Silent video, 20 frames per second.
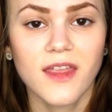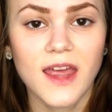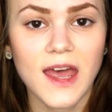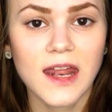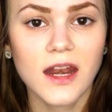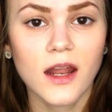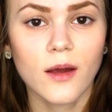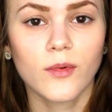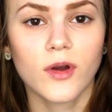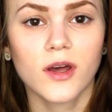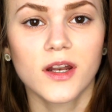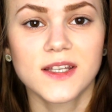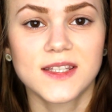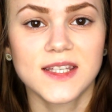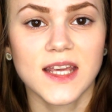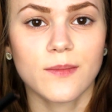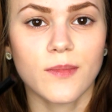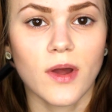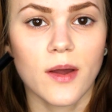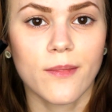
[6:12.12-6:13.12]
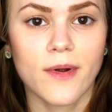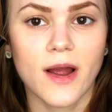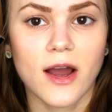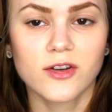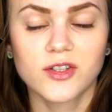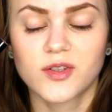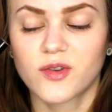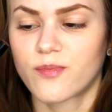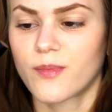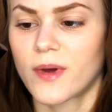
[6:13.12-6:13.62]
Then I'm gonna set my
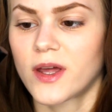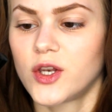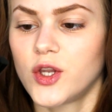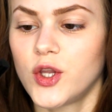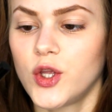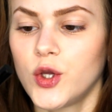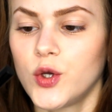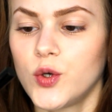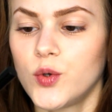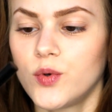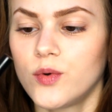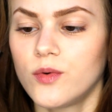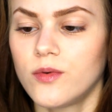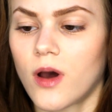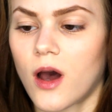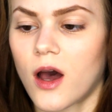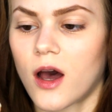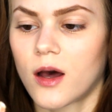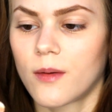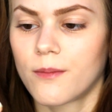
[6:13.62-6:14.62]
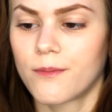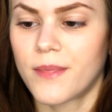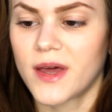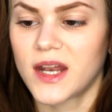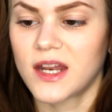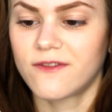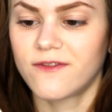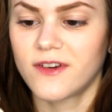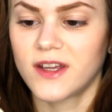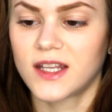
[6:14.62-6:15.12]
brows with my new
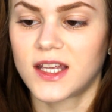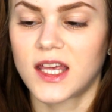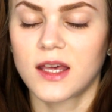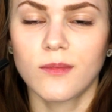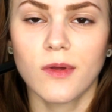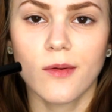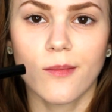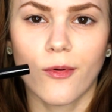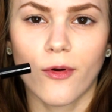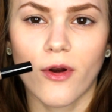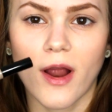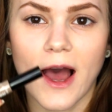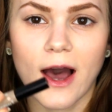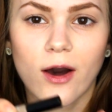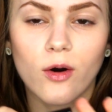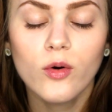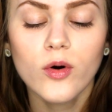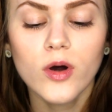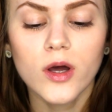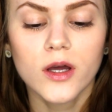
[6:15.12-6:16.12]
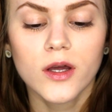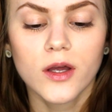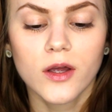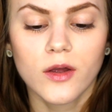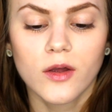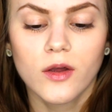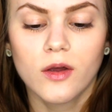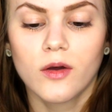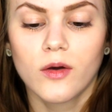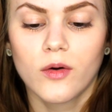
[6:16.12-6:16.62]
Benefit Gimme Brow,
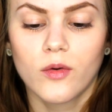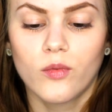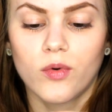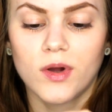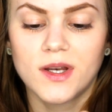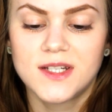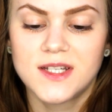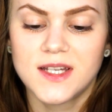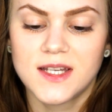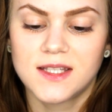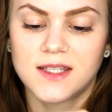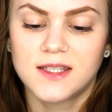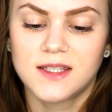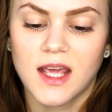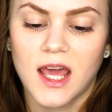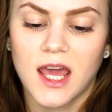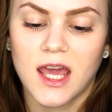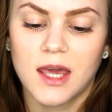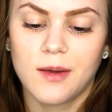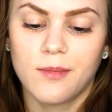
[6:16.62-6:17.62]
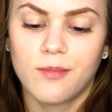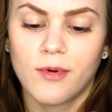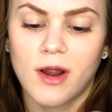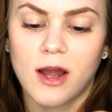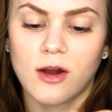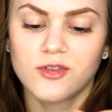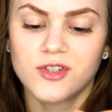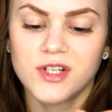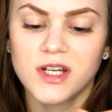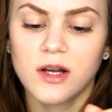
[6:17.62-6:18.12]
which is a
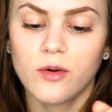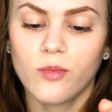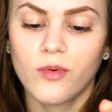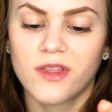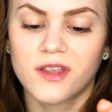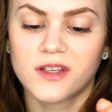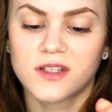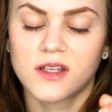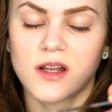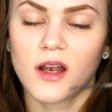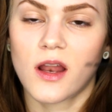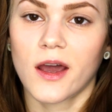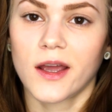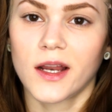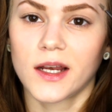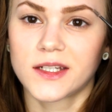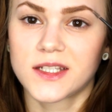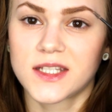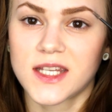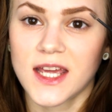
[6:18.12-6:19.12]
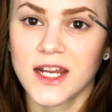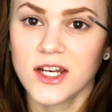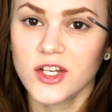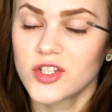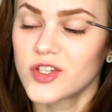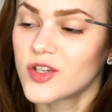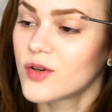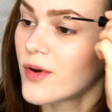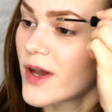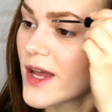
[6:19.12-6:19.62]
brow gel with a slight
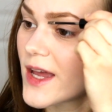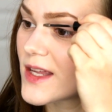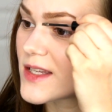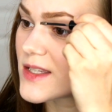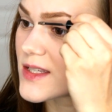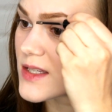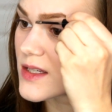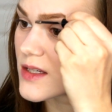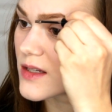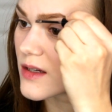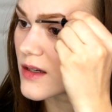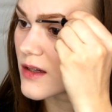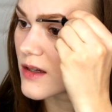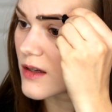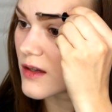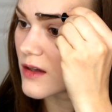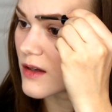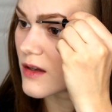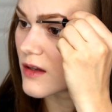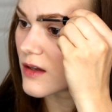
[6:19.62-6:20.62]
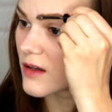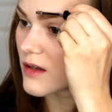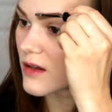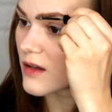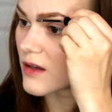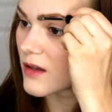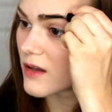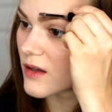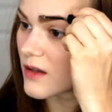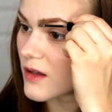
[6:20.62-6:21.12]
tint to it.
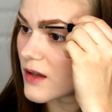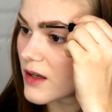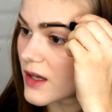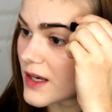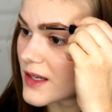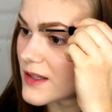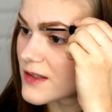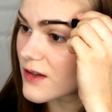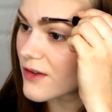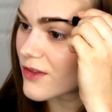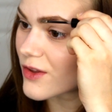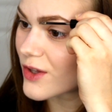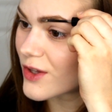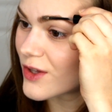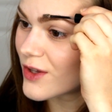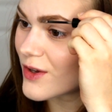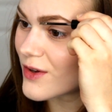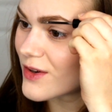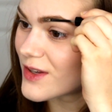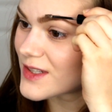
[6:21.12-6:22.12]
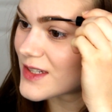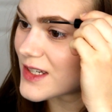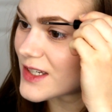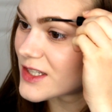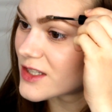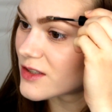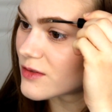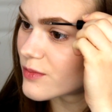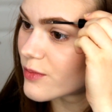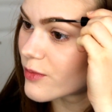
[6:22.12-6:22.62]
And it's got the cutest
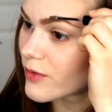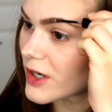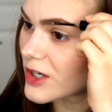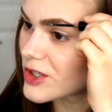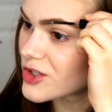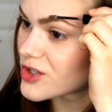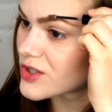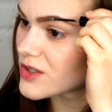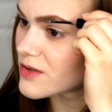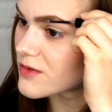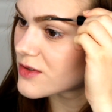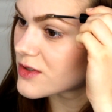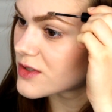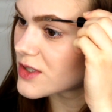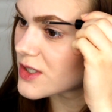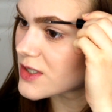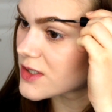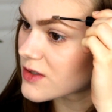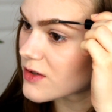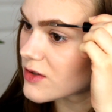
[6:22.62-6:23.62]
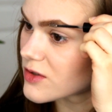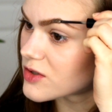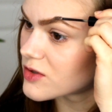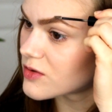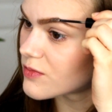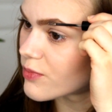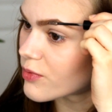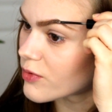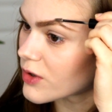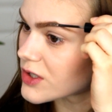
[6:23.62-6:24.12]
little brush. Just going
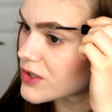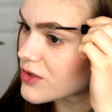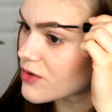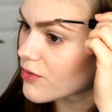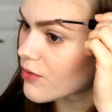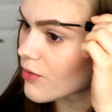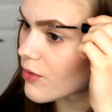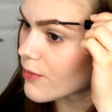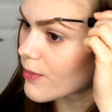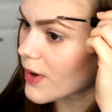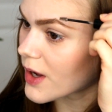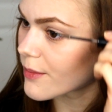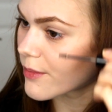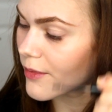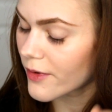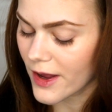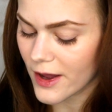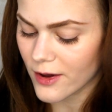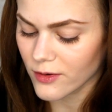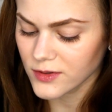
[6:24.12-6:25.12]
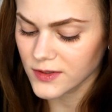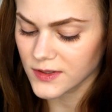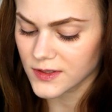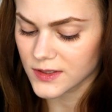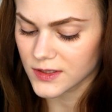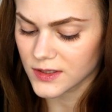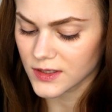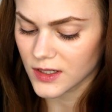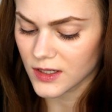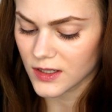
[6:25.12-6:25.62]
to brush through my
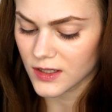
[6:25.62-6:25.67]
brows.